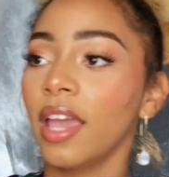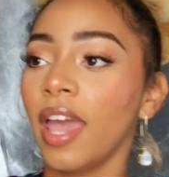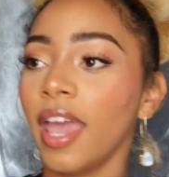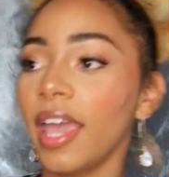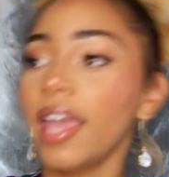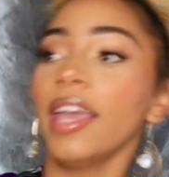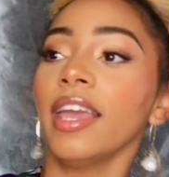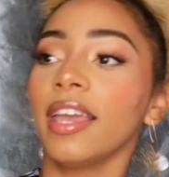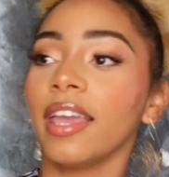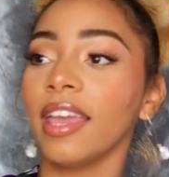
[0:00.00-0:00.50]

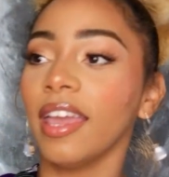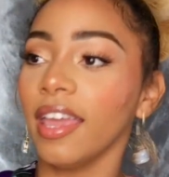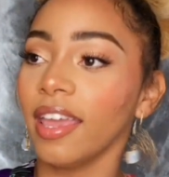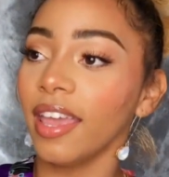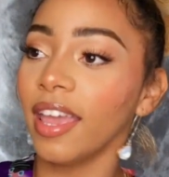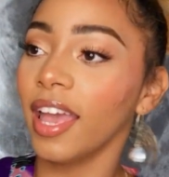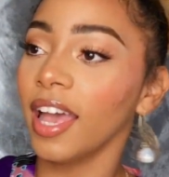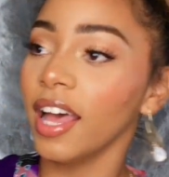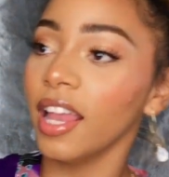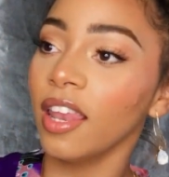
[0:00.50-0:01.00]
hey,
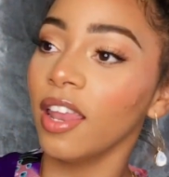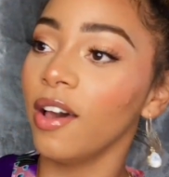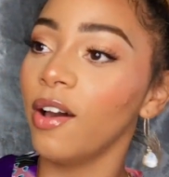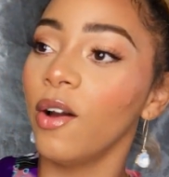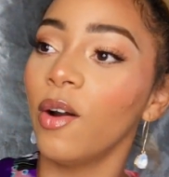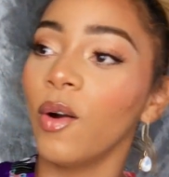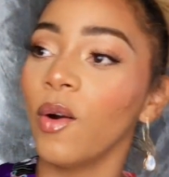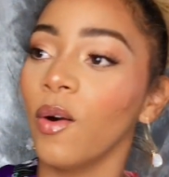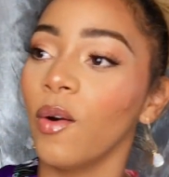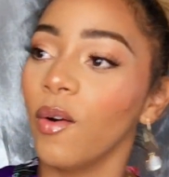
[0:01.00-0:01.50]

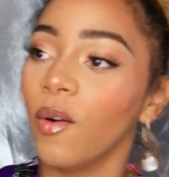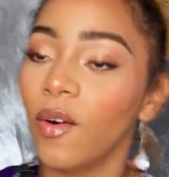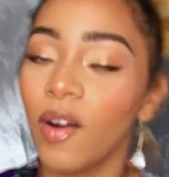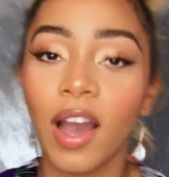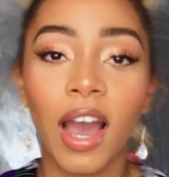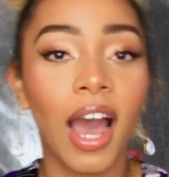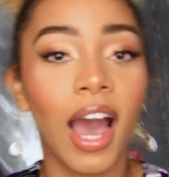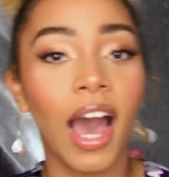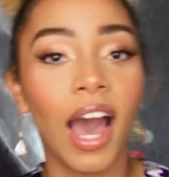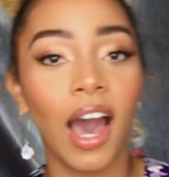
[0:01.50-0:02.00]
hello,
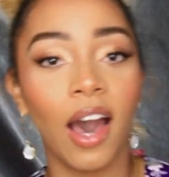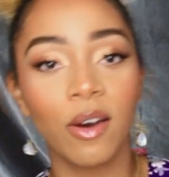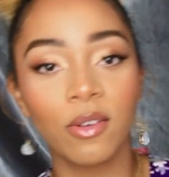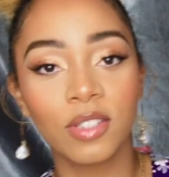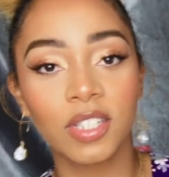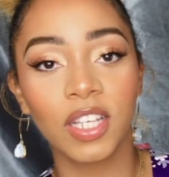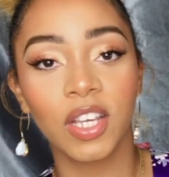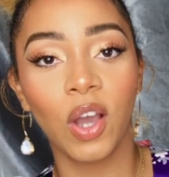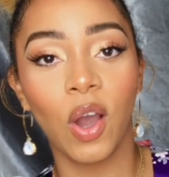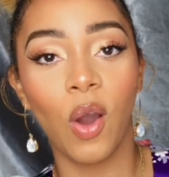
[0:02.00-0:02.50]

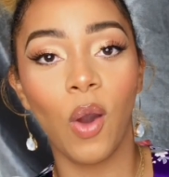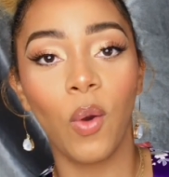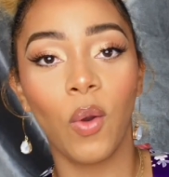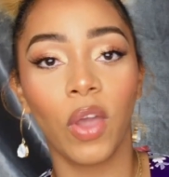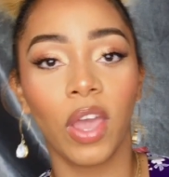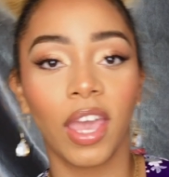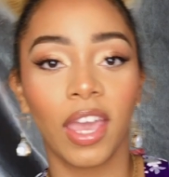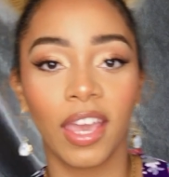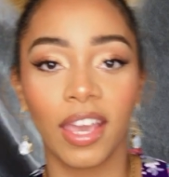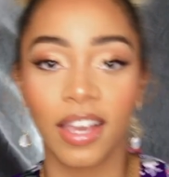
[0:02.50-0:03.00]
how's it
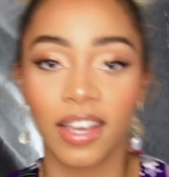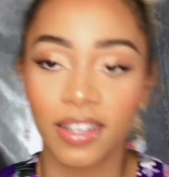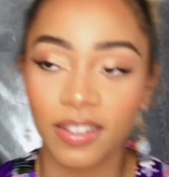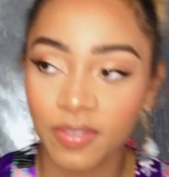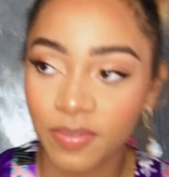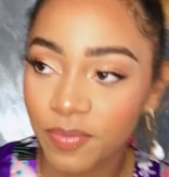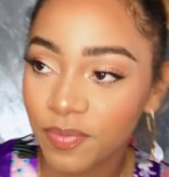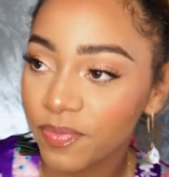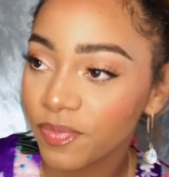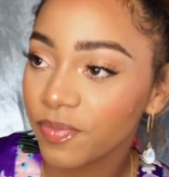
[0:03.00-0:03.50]
going?
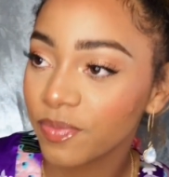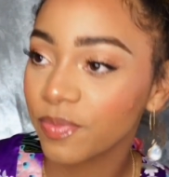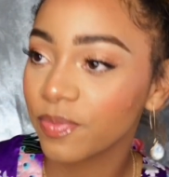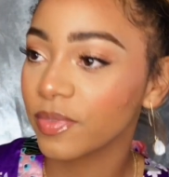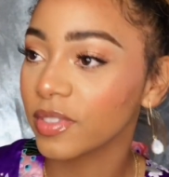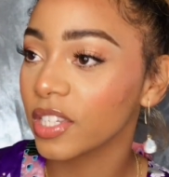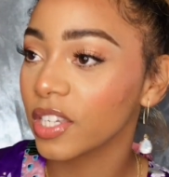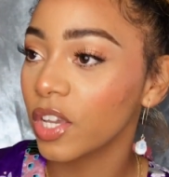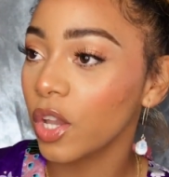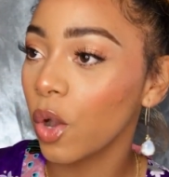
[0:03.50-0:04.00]

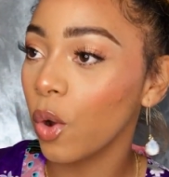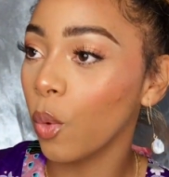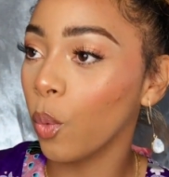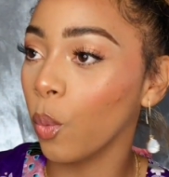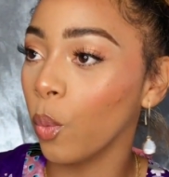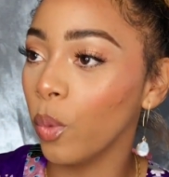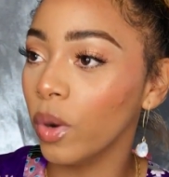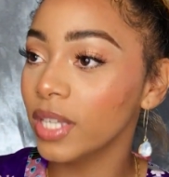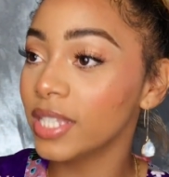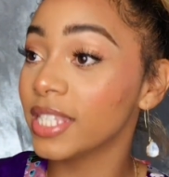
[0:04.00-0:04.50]

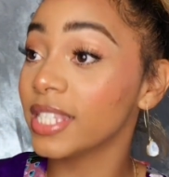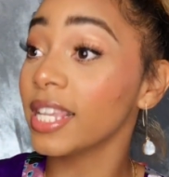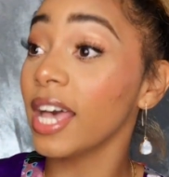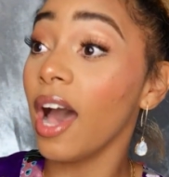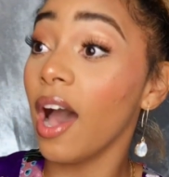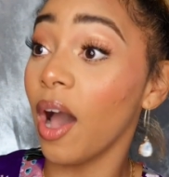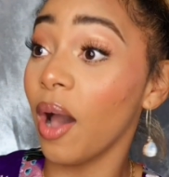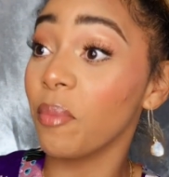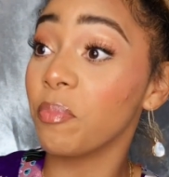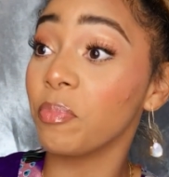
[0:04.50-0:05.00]
What's
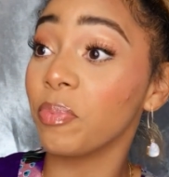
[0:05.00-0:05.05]
up?